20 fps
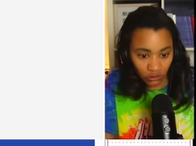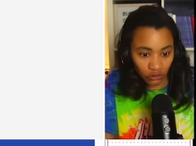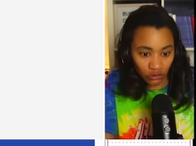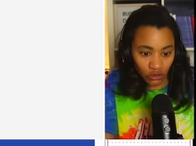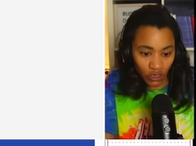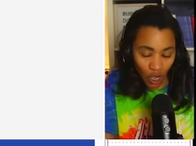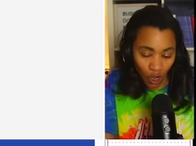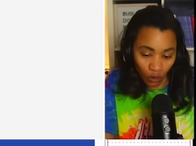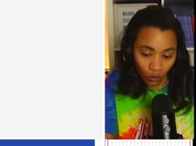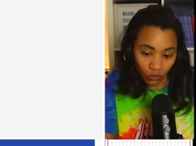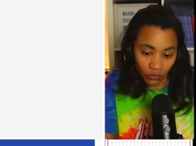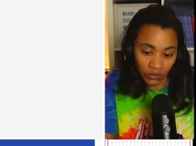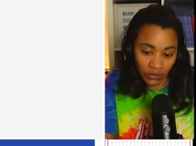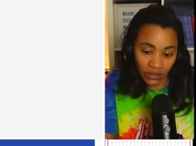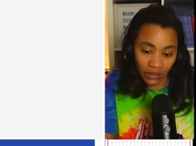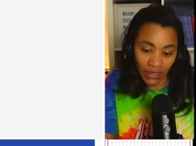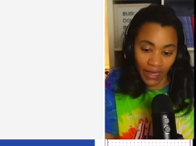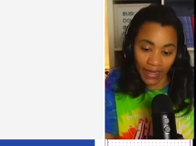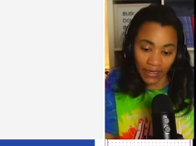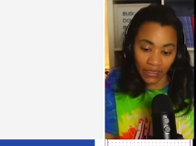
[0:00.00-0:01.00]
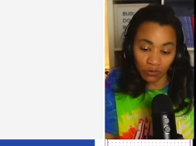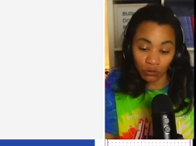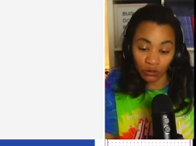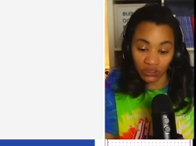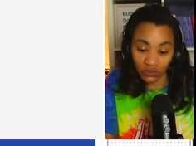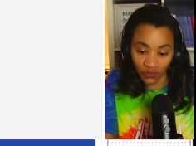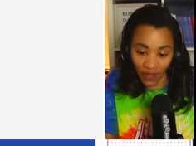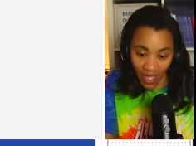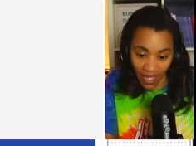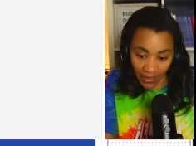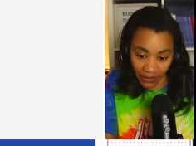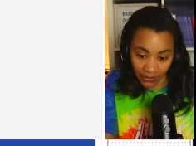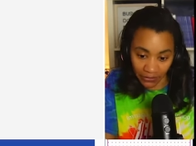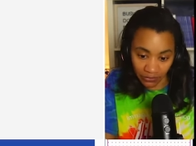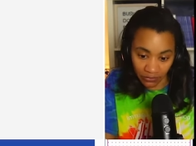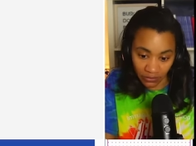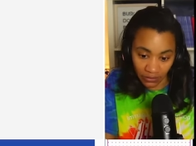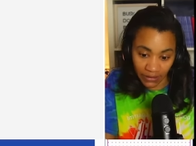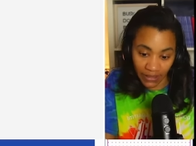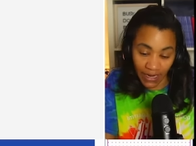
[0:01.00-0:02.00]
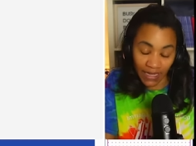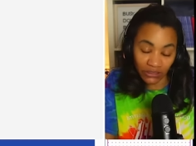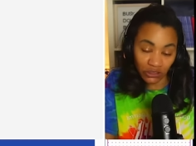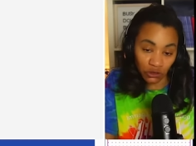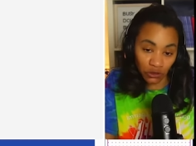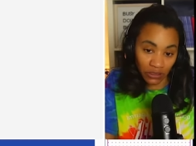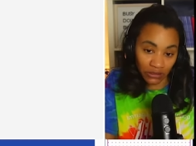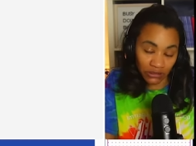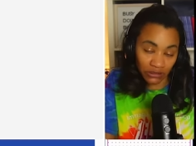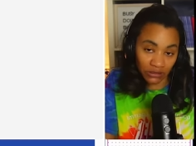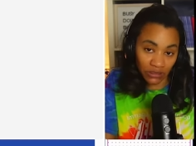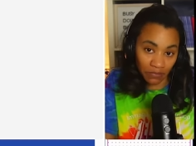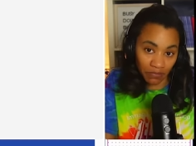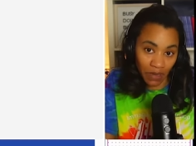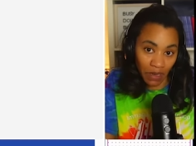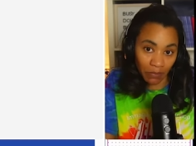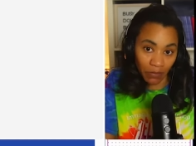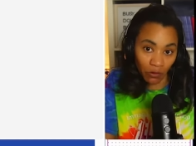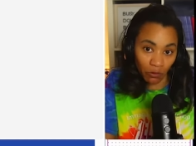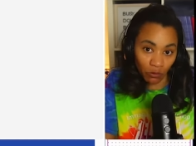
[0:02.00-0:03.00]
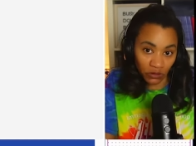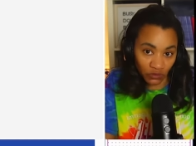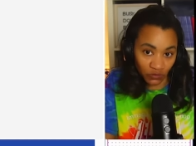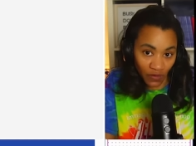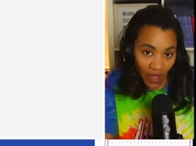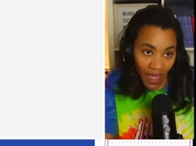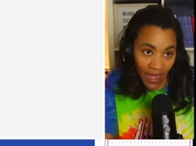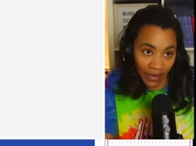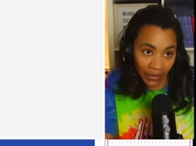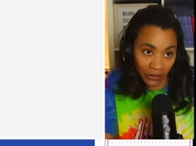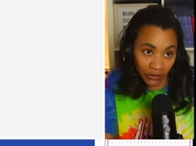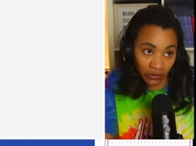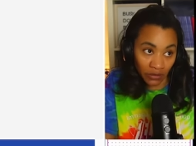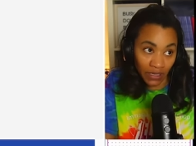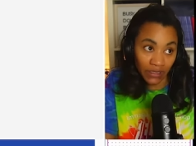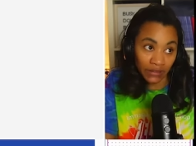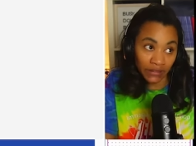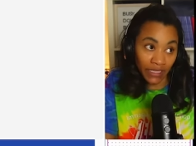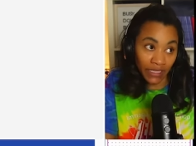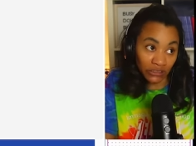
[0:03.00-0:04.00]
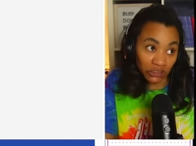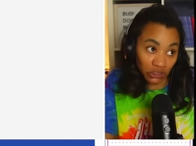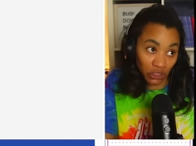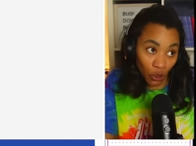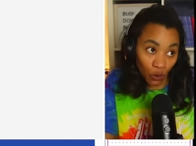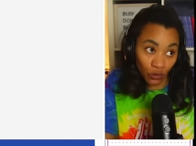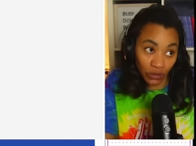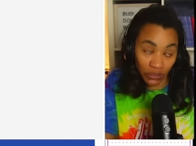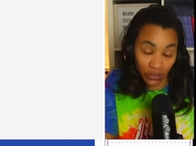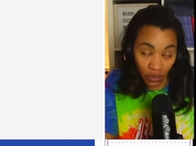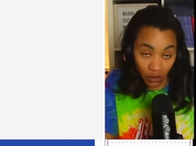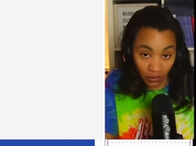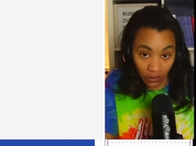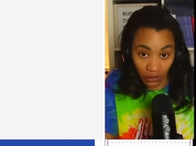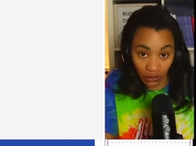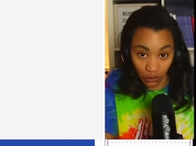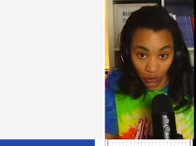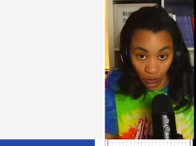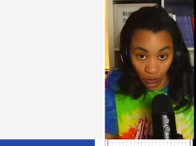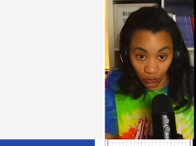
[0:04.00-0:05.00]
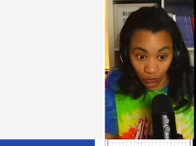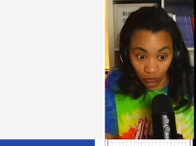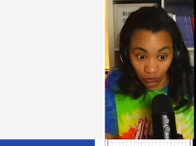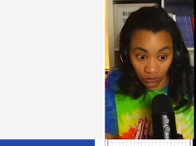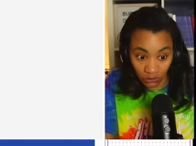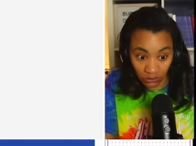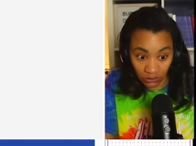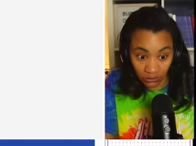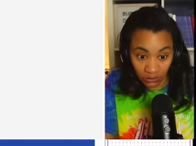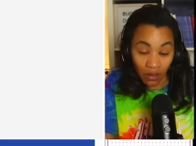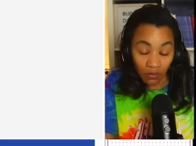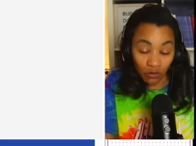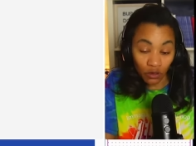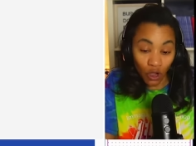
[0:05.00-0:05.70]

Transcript: No, the lady was fired. That trustee member was fired. They showed it on the news.